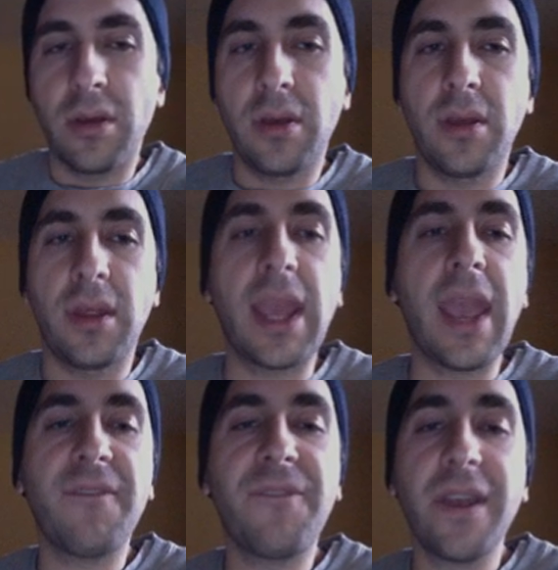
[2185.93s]
They
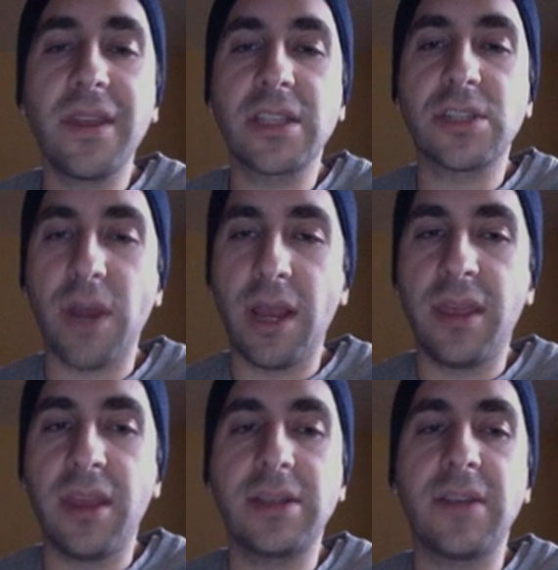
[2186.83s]
can't find the strength
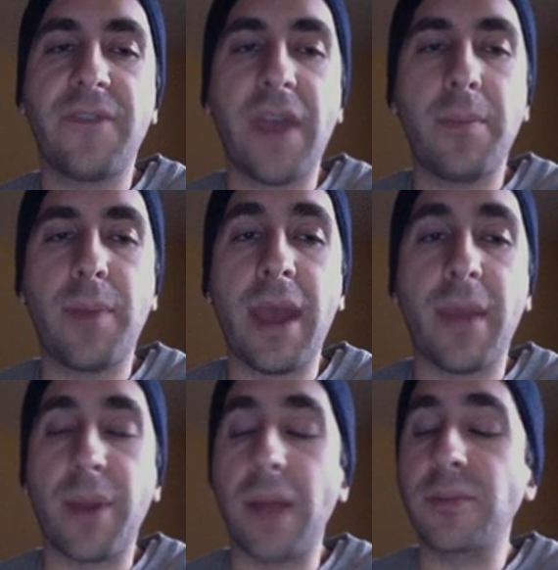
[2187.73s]
to fight back.
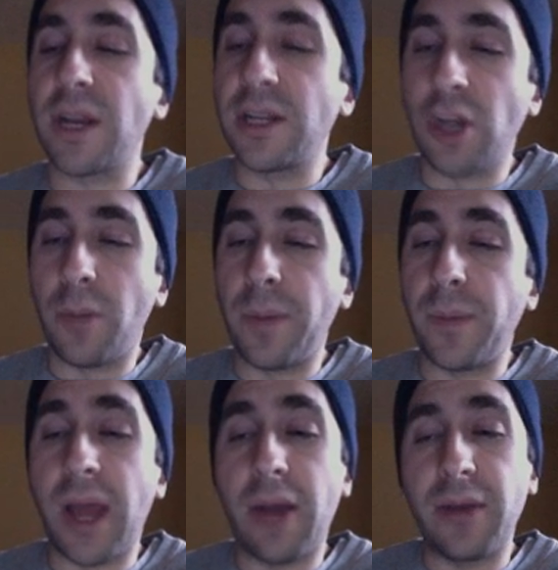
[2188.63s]
But I'm trying to show people
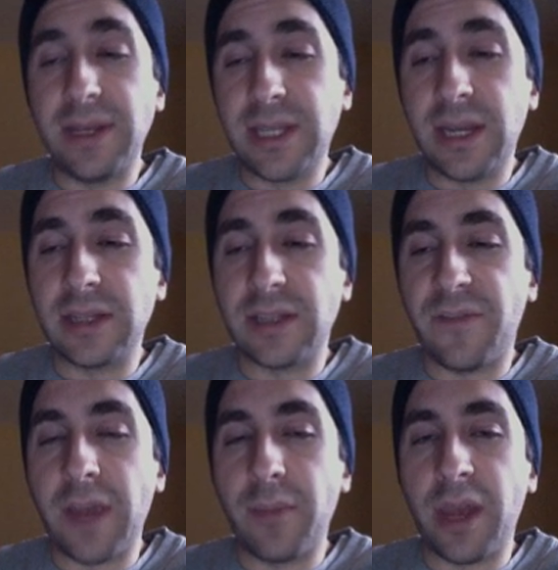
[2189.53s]
how easy it is to
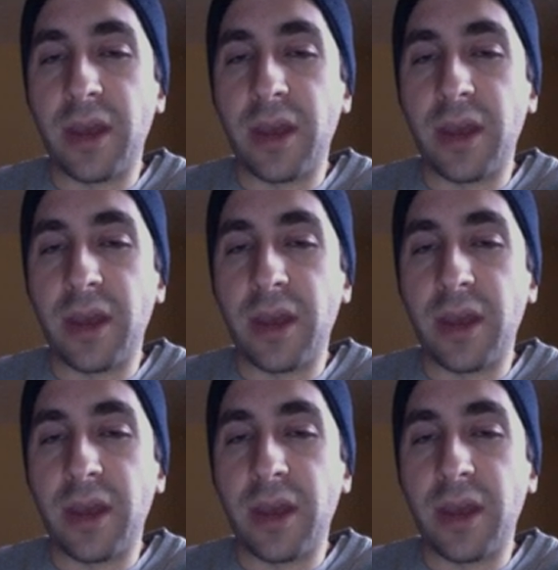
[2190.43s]
fight back.